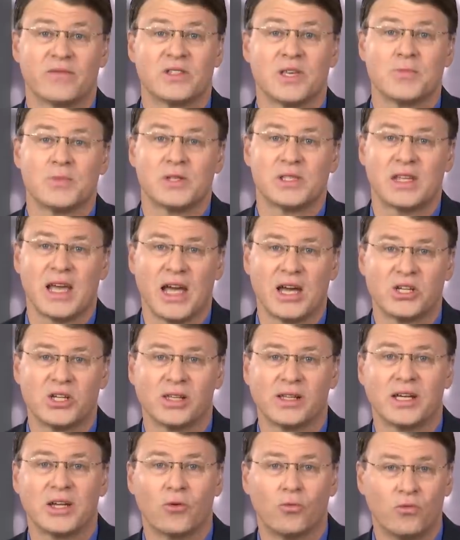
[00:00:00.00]

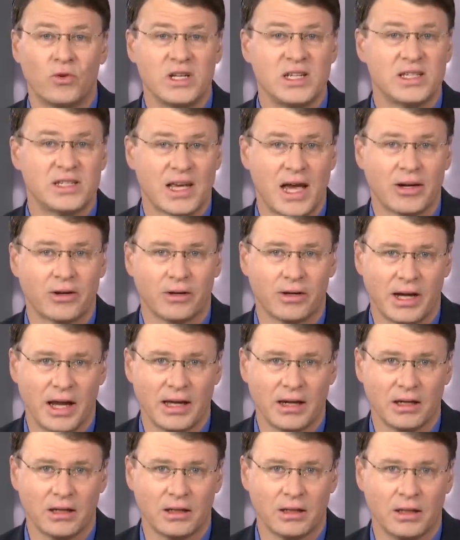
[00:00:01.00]
substantially
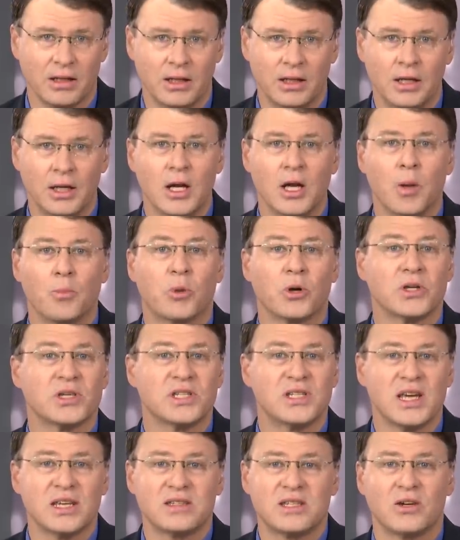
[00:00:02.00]
resegregated,
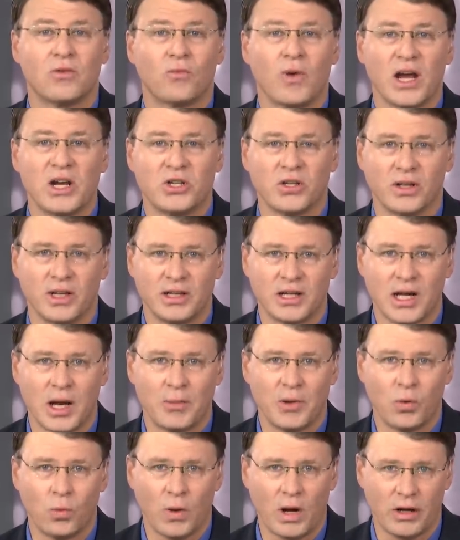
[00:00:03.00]
persistent racial income
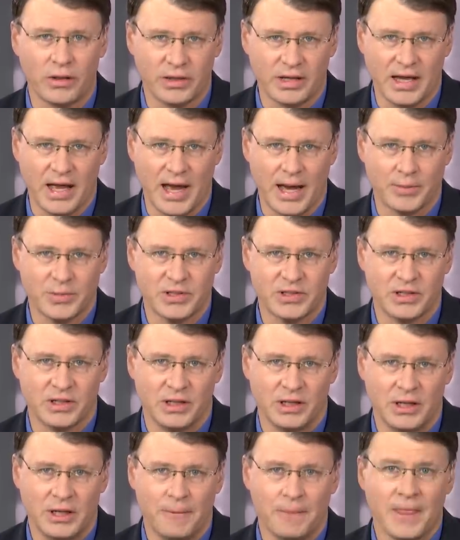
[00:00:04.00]
and wealth gaps,
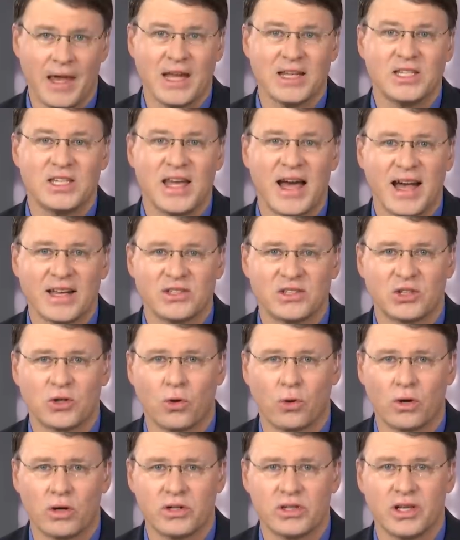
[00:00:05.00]
and test
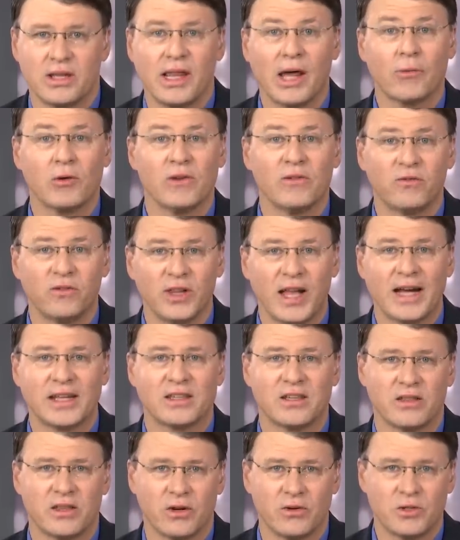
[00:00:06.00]
scores that
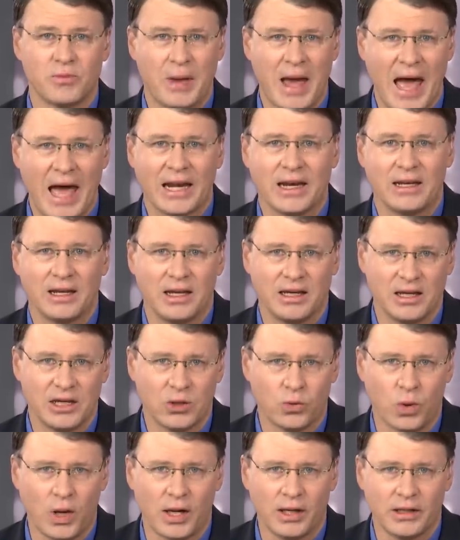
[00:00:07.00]
reflect those patent
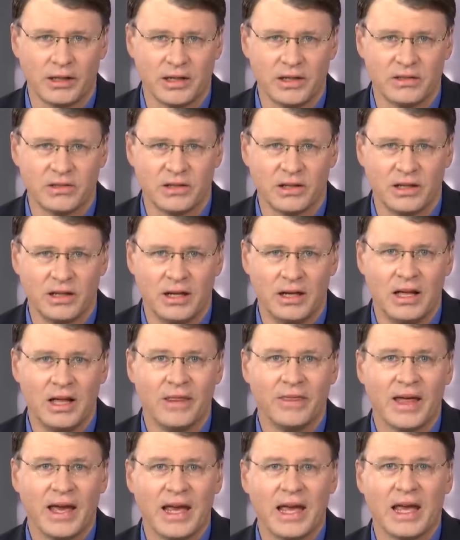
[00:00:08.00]
inequalities,
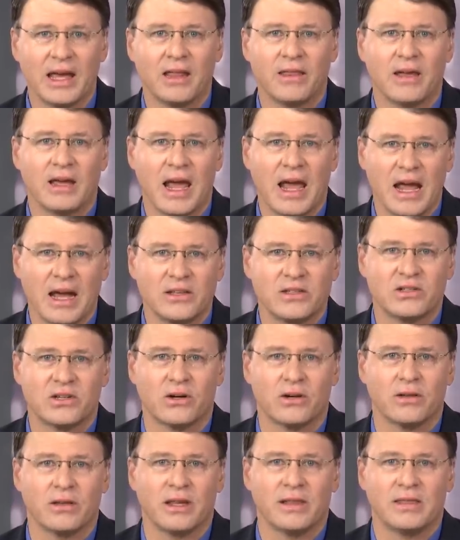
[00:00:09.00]
they, the
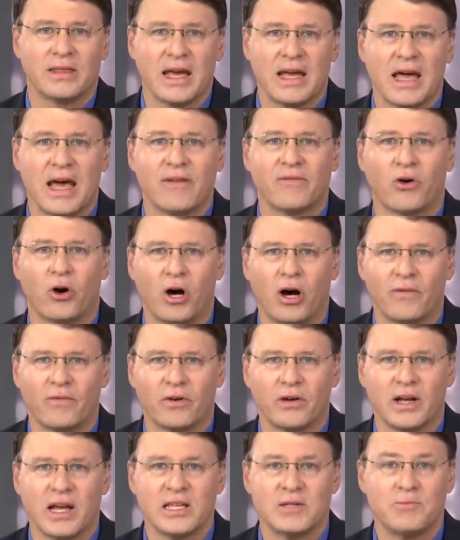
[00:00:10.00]
answer that they have
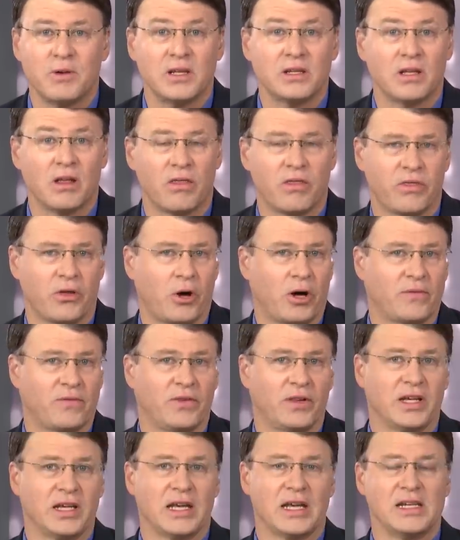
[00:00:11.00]
offered has been to
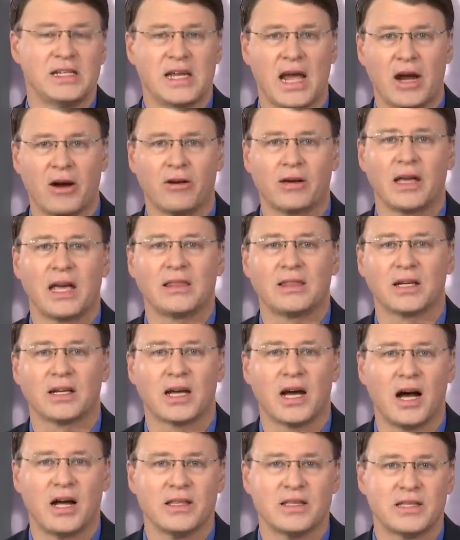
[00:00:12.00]
thoughtfully interrogate the
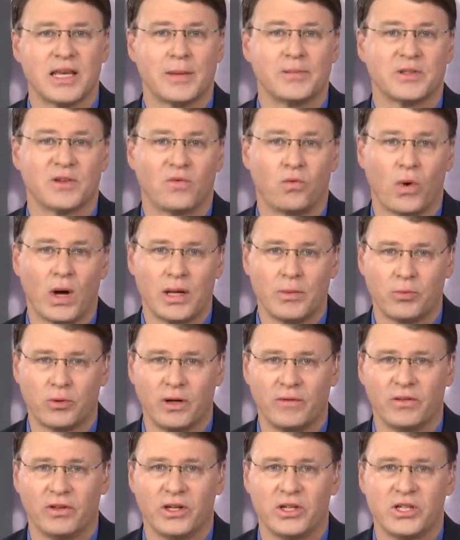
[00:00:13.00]
concepts of white
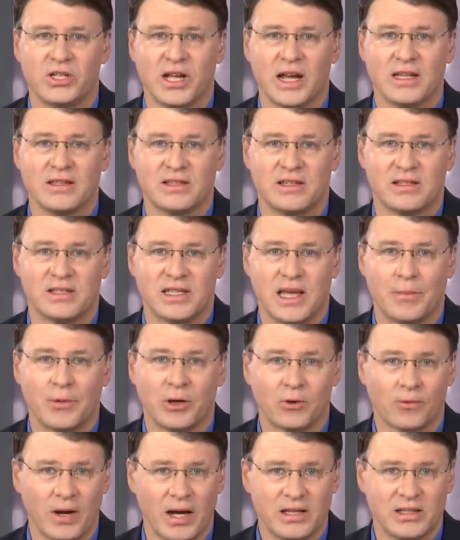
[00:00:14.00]
privilege and systemic
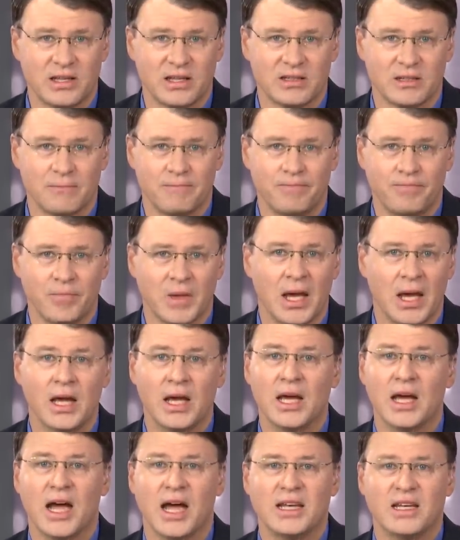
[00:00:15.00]
racism
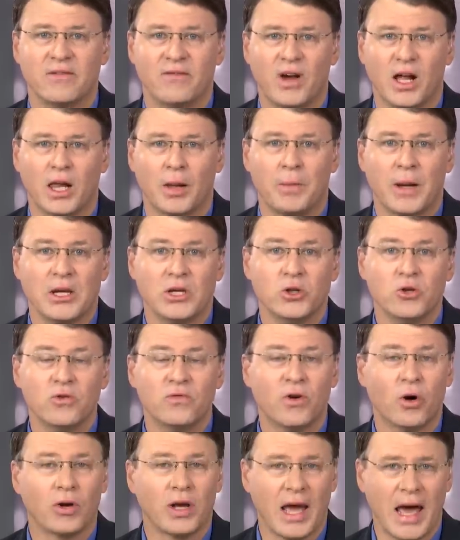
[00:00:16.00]
and develop a new
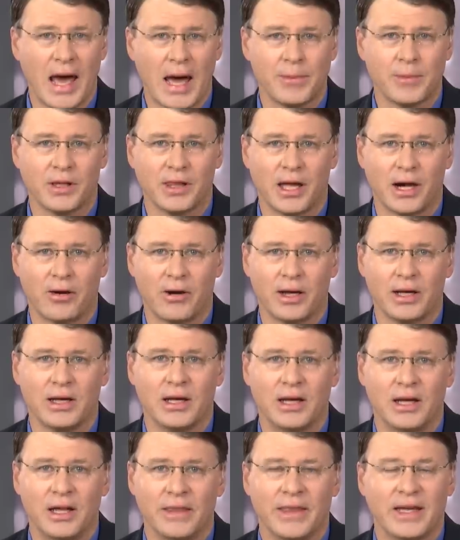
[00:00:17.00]
vocabulary
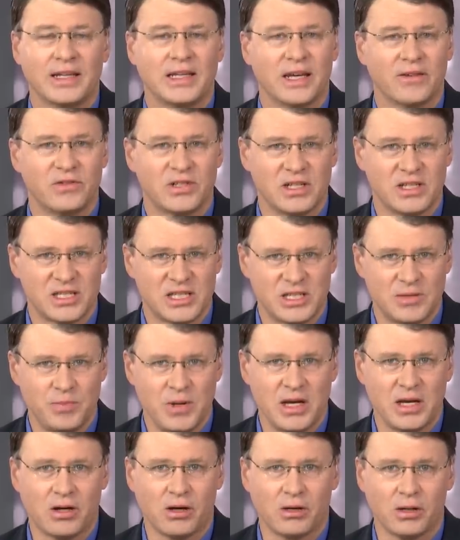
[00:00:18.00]
that gives its
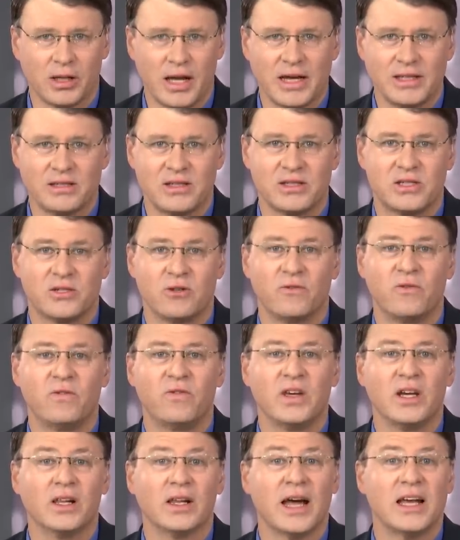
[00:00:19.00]
speaker license to
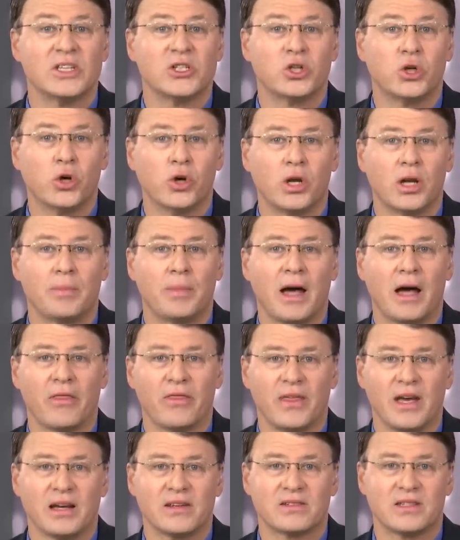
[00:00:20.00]
feel as good about
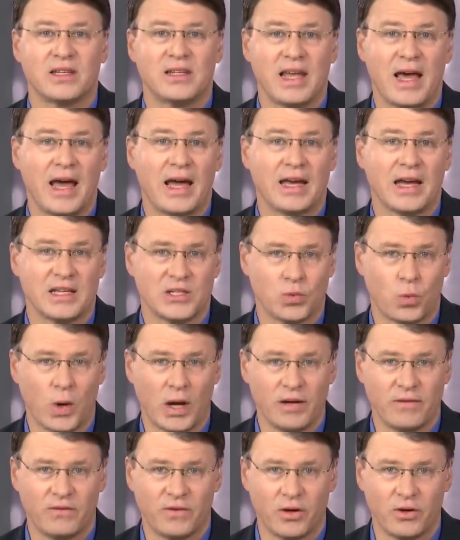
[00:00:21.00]
things today as
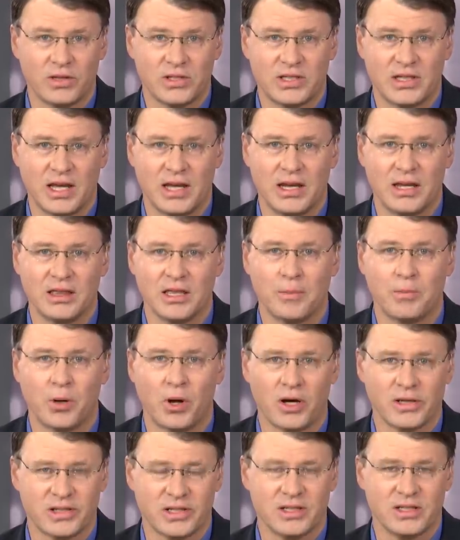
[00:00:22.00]
white folks did in the
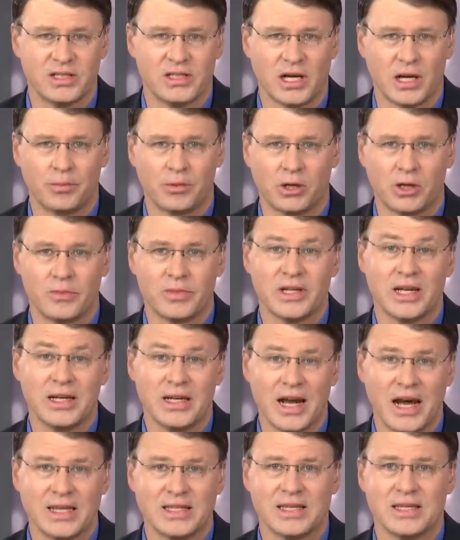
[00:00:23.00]
Boston suburbs in
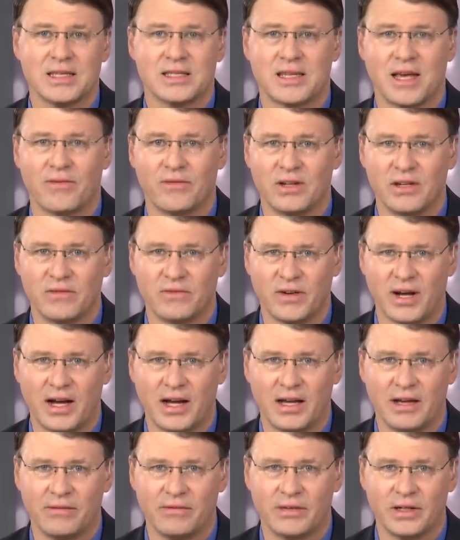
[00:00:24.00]

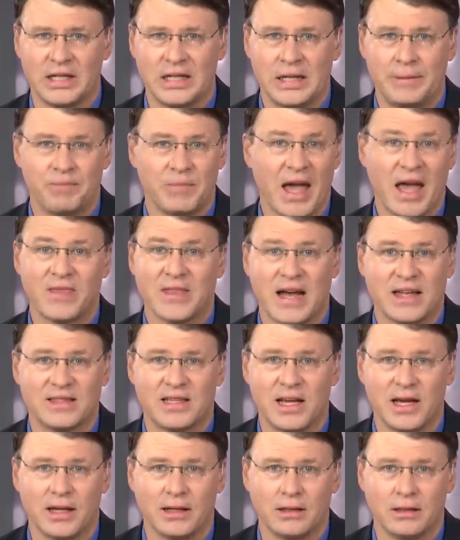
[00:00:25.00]
1975. And that's
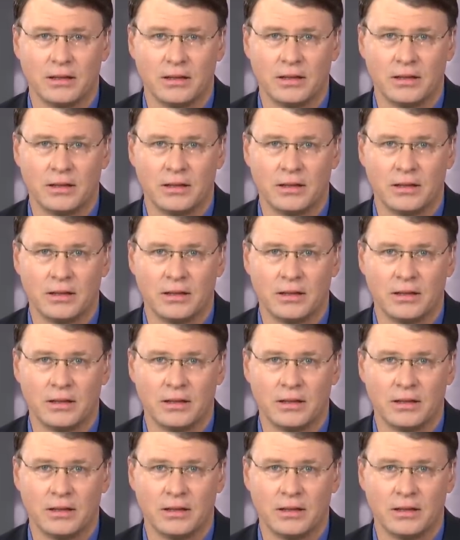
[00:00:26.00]
it.